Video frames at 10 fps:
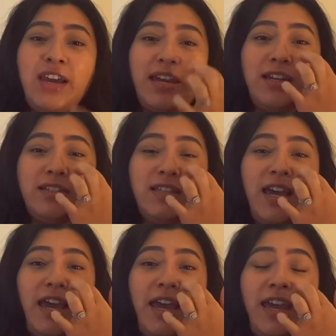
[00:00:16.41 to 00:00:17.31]
it is
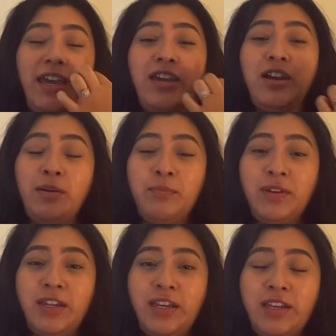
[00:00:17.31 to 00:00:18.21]
a
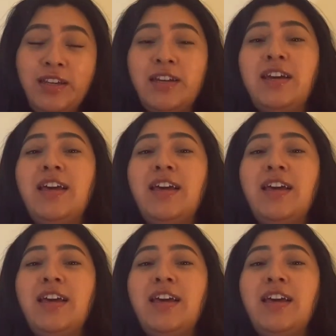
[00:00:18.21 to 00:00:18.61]
company